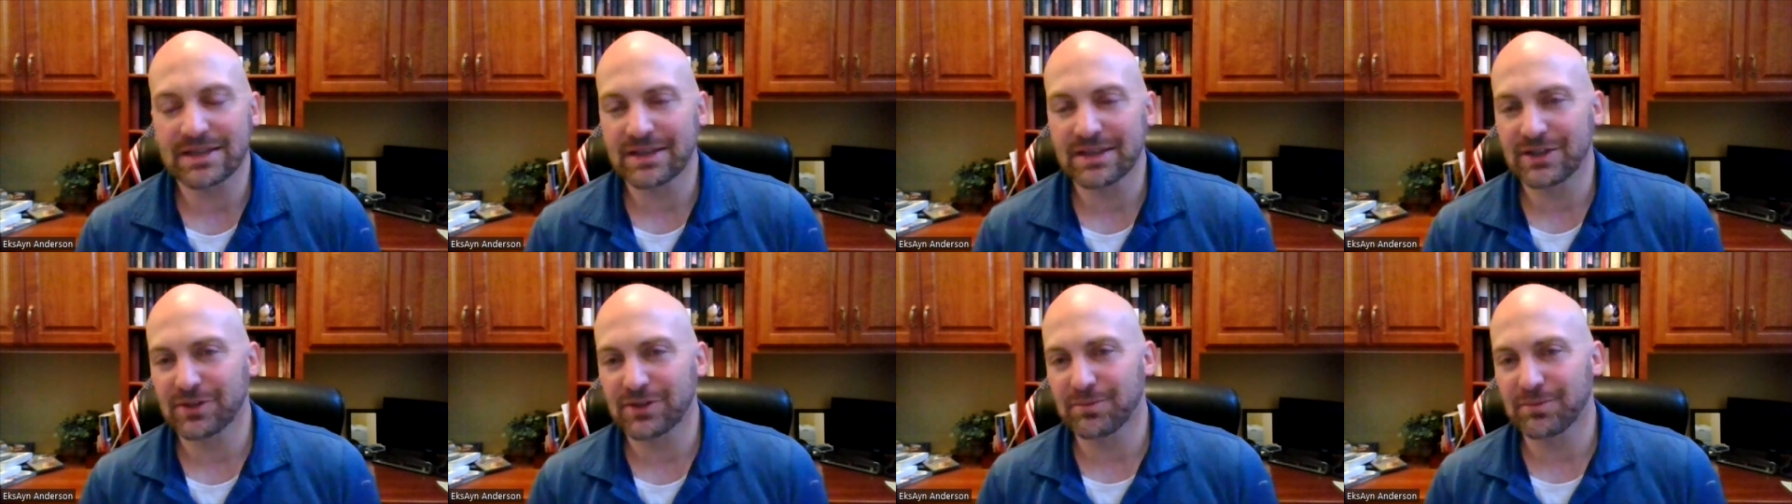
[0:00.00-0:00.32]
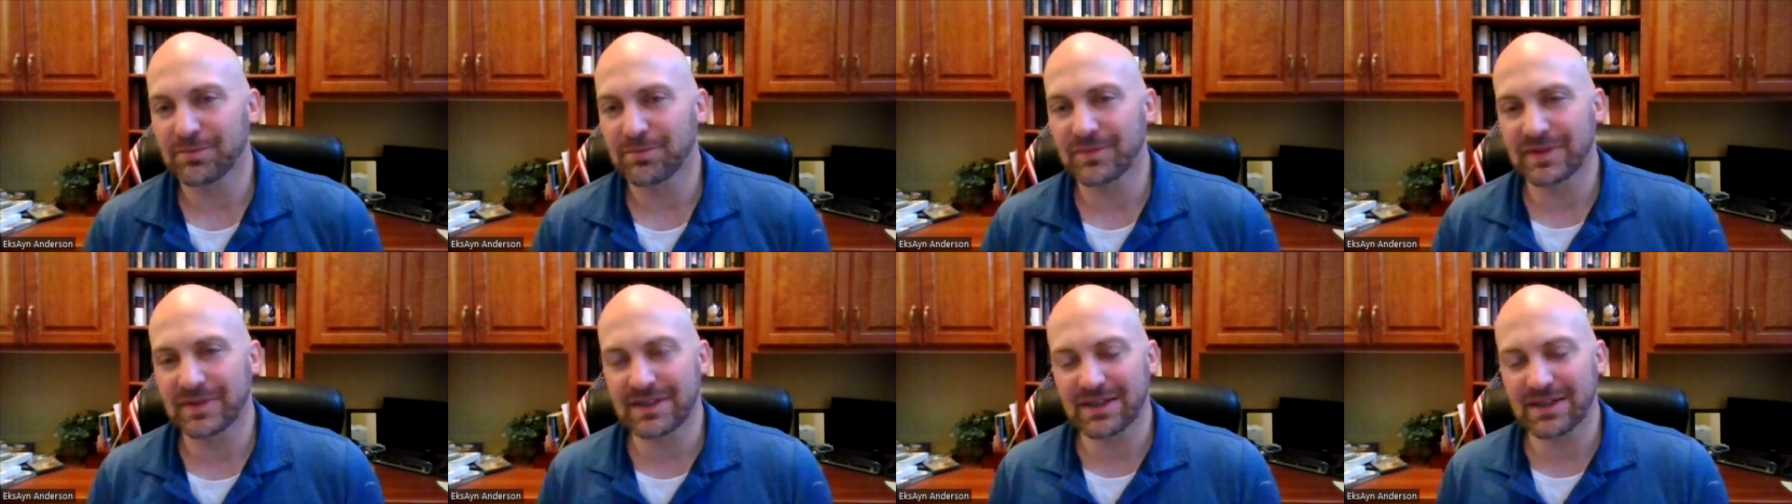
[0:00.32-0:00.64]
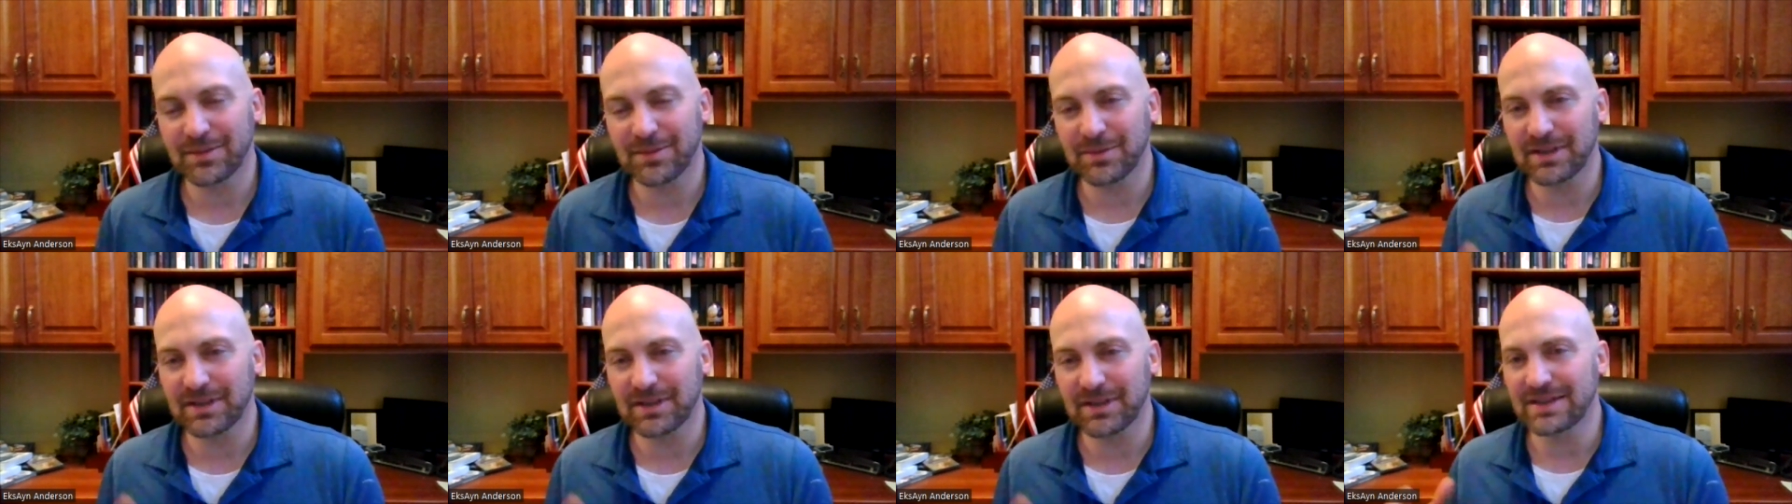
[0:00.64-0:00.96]
These are
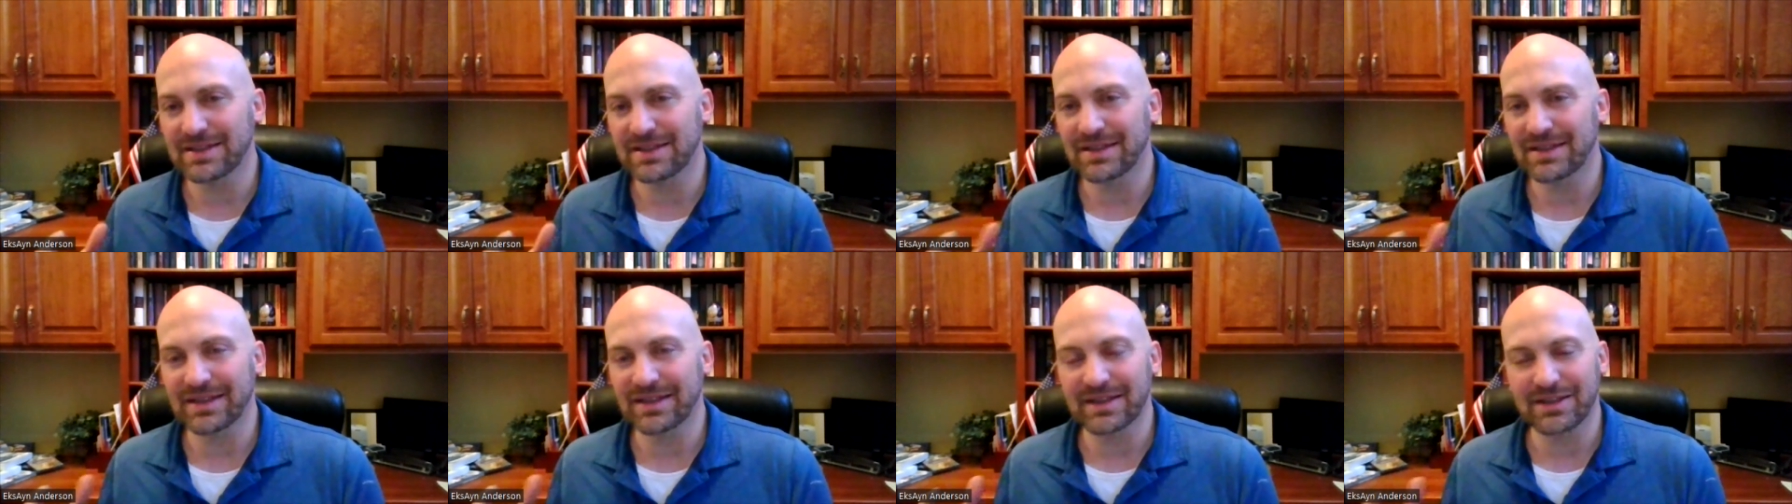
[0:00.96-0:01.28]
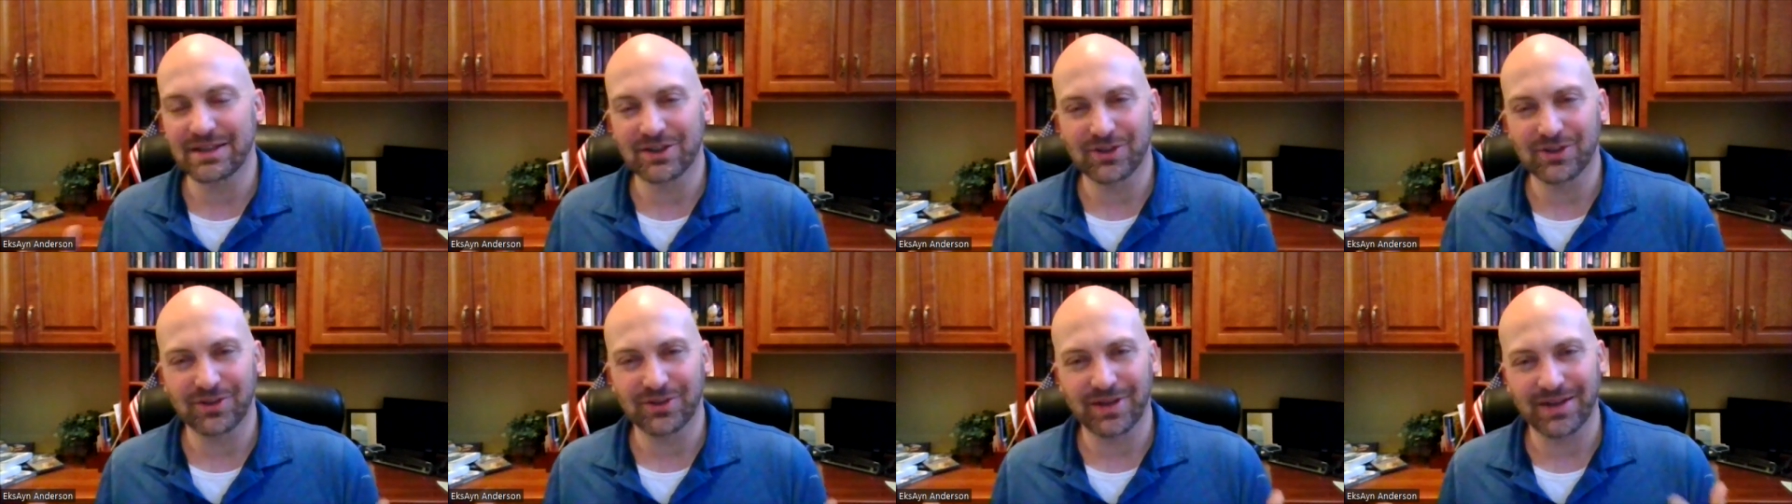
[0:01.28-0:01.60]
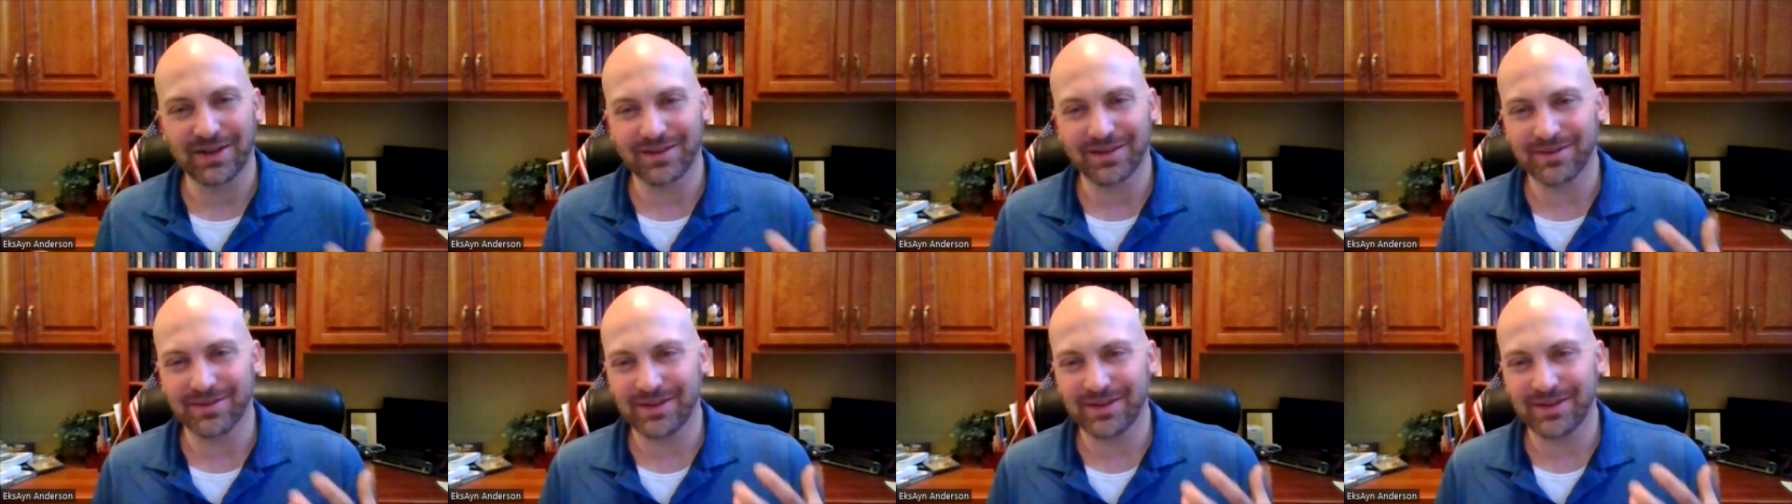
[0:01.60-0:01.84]
some of these things you're like,